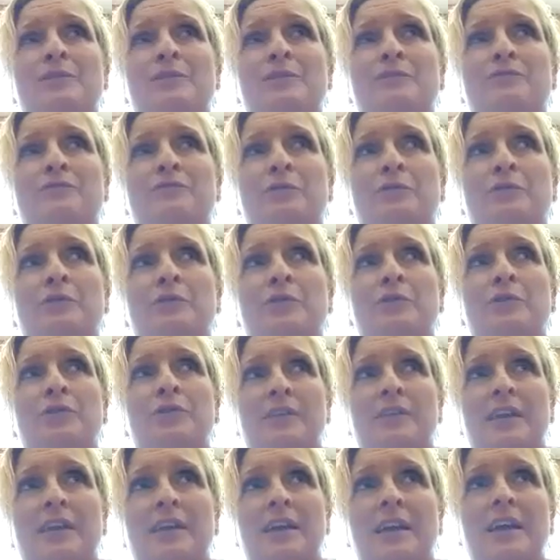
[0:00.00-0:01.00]
full
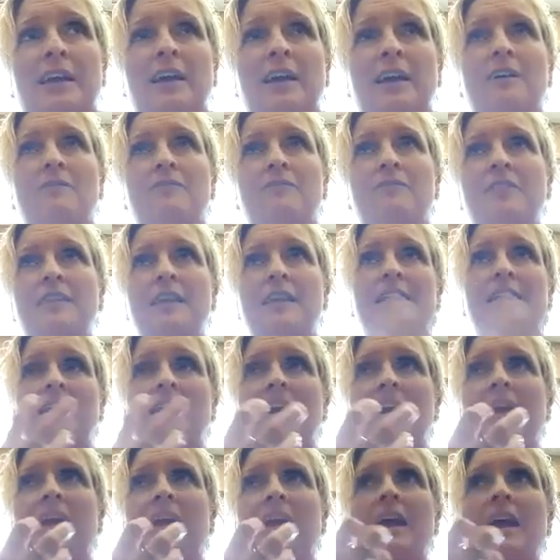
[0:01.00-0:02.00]
thing of
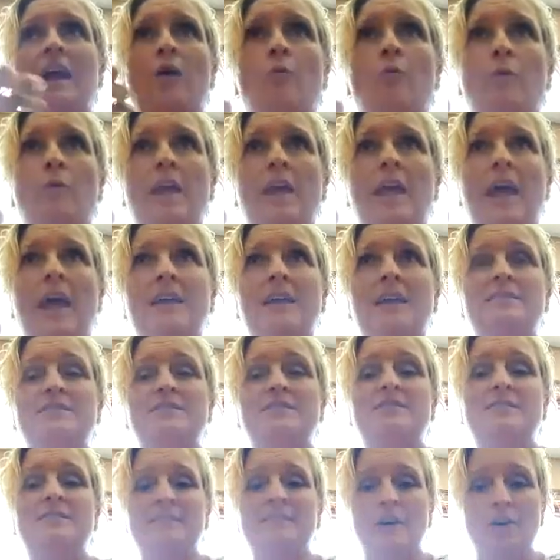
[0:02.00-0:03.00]
thinking we had to
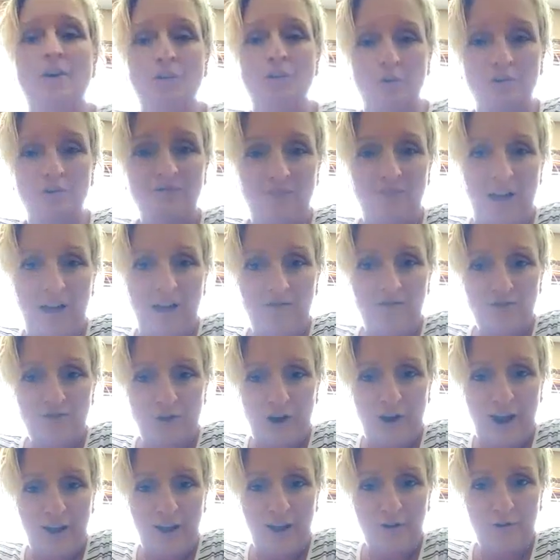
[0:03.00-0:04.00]
sell those 5
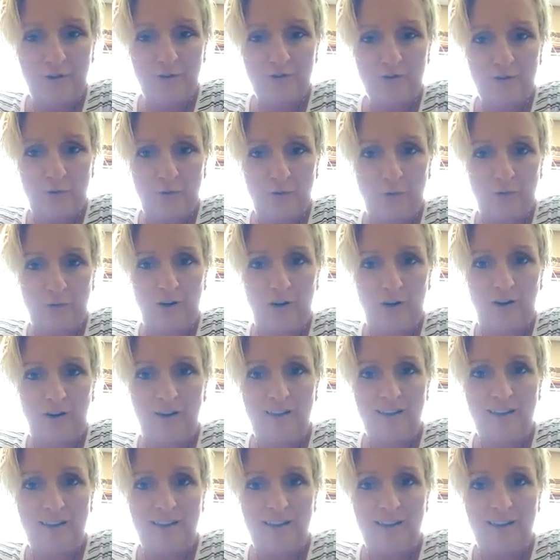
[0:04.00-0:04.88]
trials, or